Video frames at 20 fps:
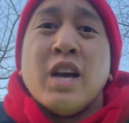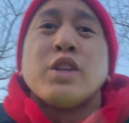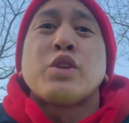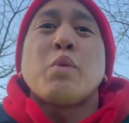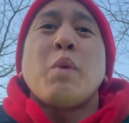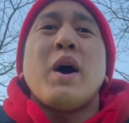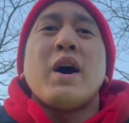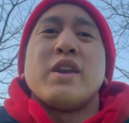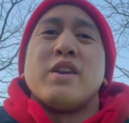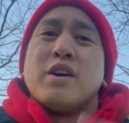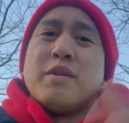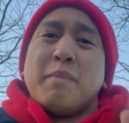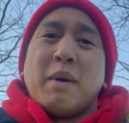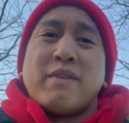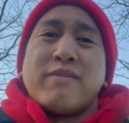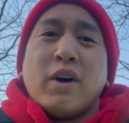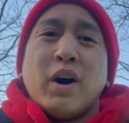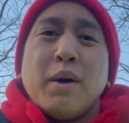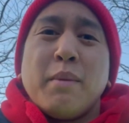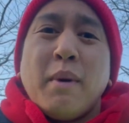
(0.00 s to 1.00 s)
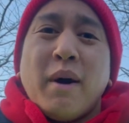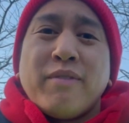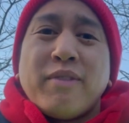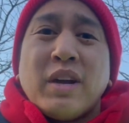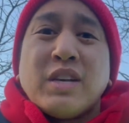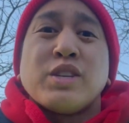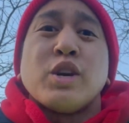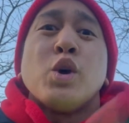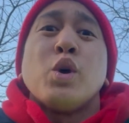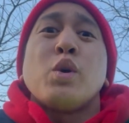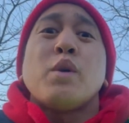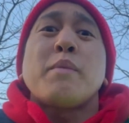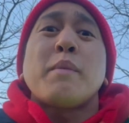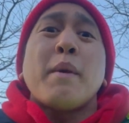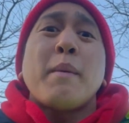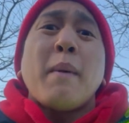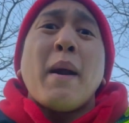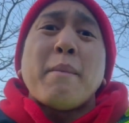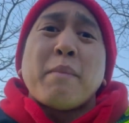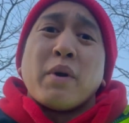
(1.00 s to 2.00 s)
to one of my volleyball friends who I'm
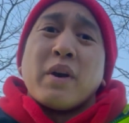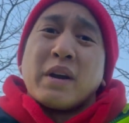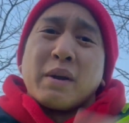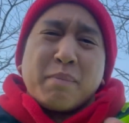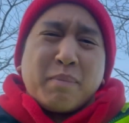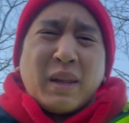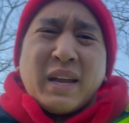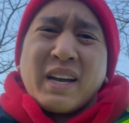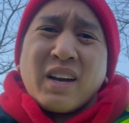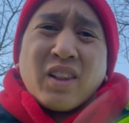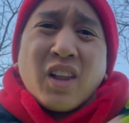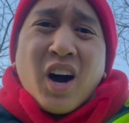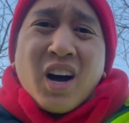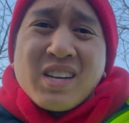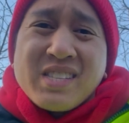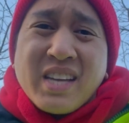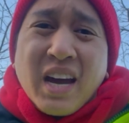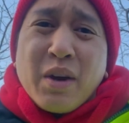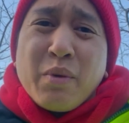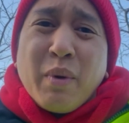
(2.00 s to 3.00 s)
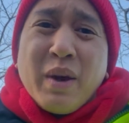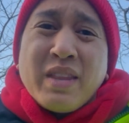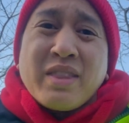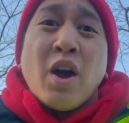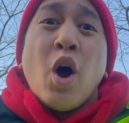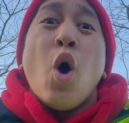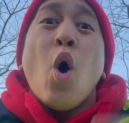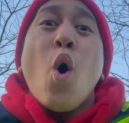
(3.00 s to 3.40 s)
remembering playing alongside with